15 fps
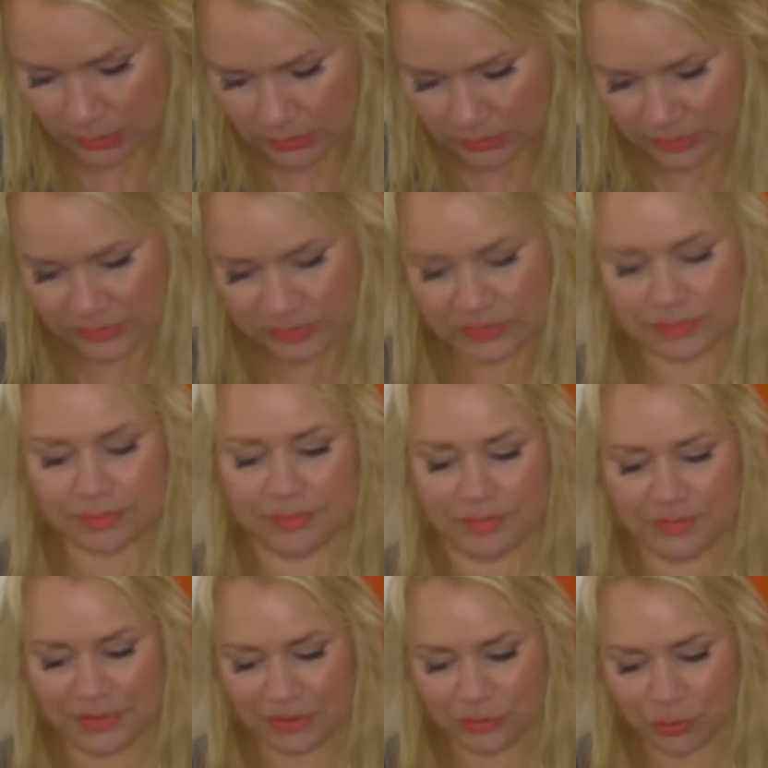Yes,
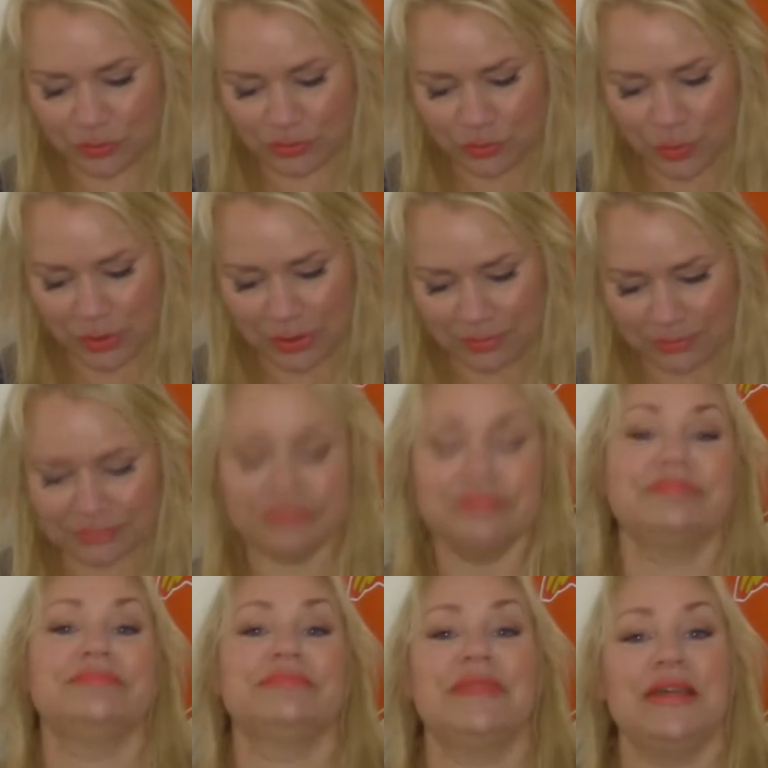that was all.
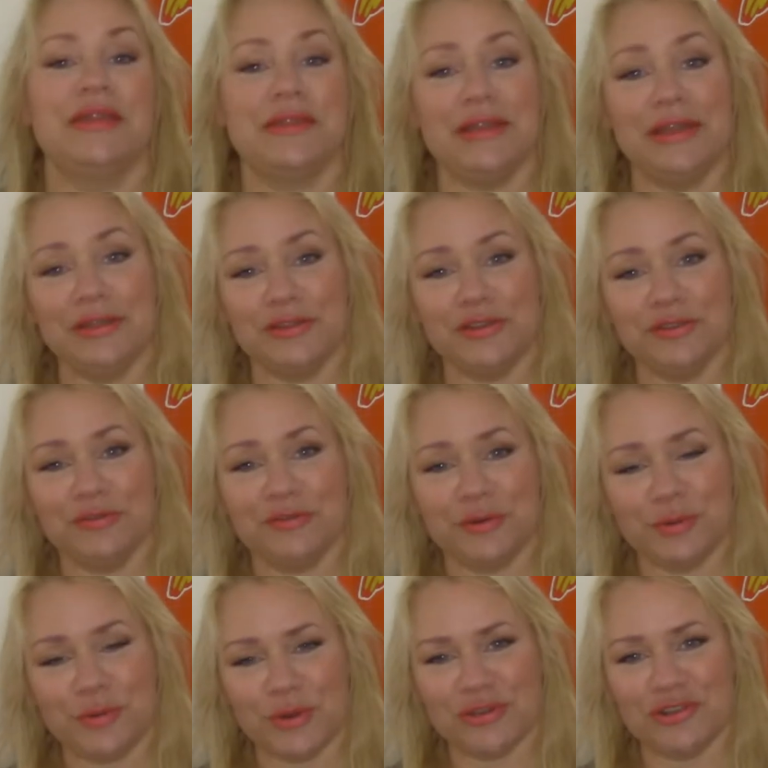Thank you
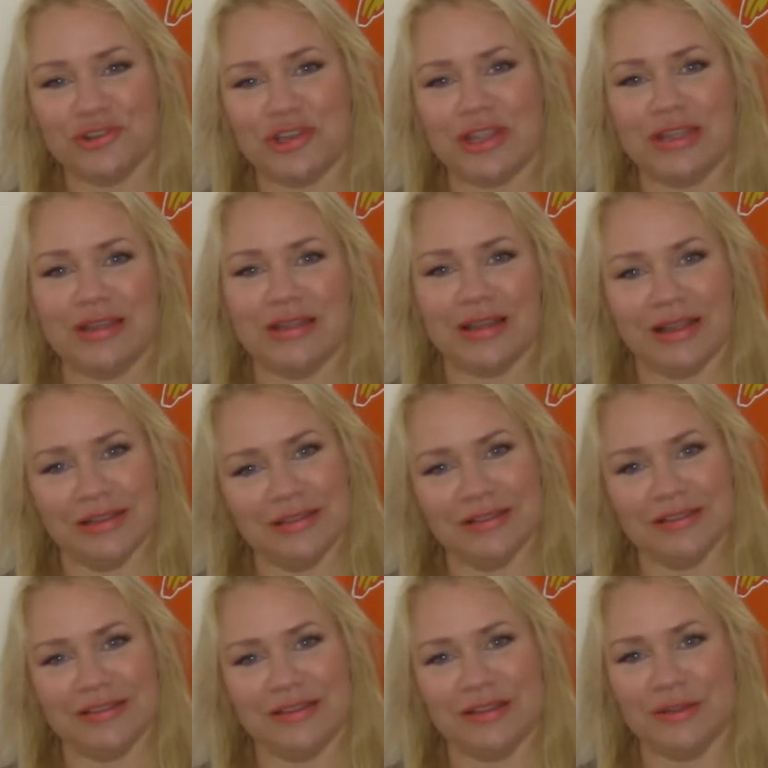for watching. I'll
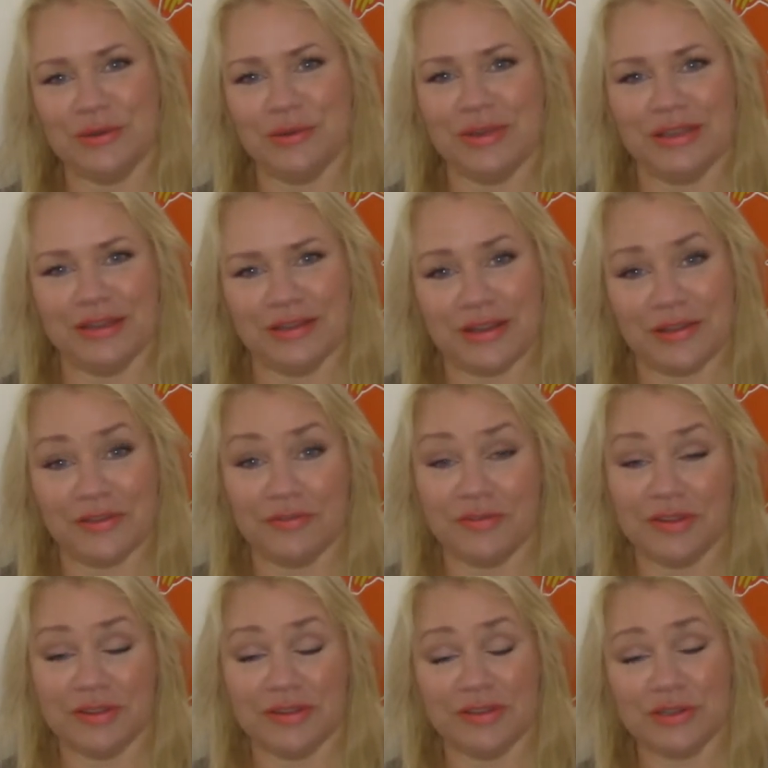see you in another
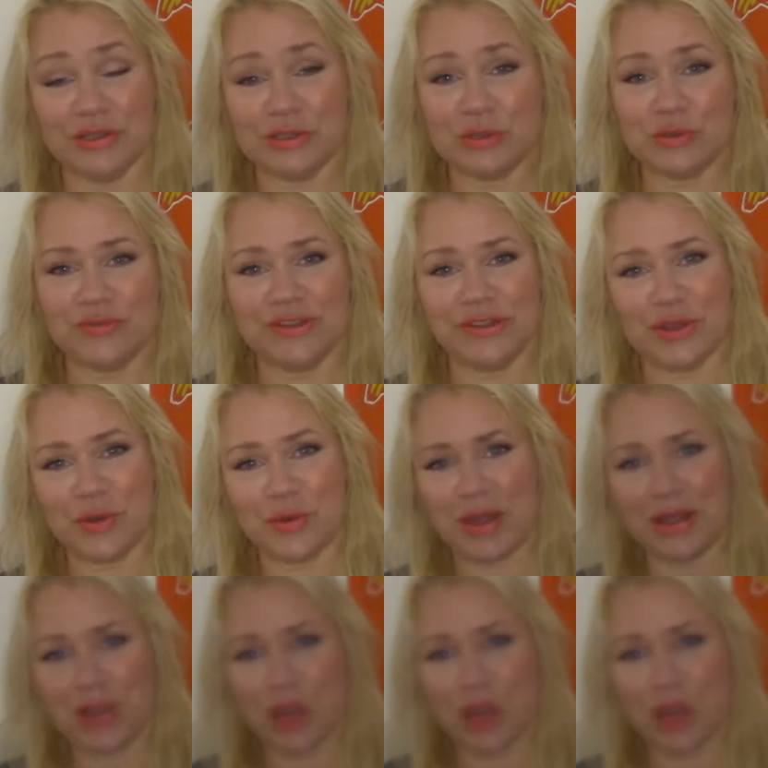video, I